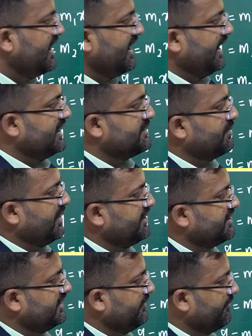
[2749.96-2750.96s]

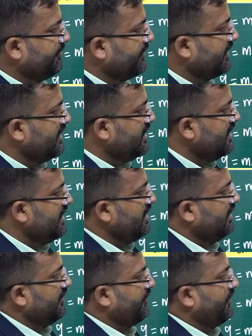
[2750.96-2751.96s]
expression.
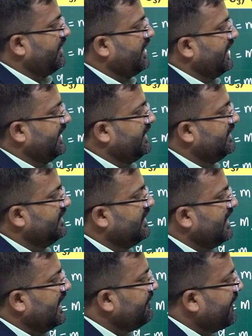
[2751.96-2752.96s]
Right.
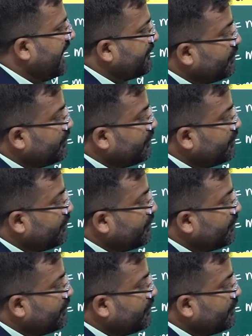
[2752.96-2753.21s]
And we have